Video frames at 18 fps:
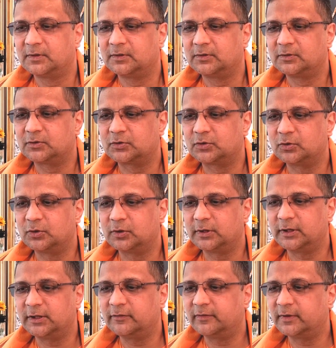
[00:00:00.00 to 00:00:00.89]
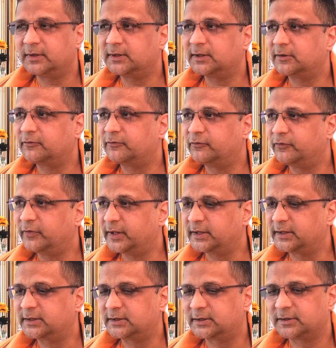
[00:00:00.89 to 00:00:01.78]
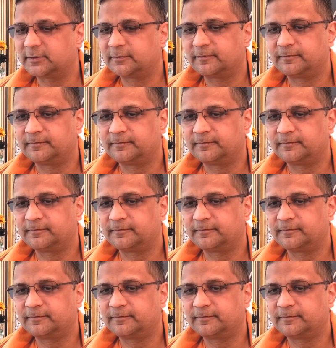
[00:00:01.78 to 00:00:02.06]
So even the wish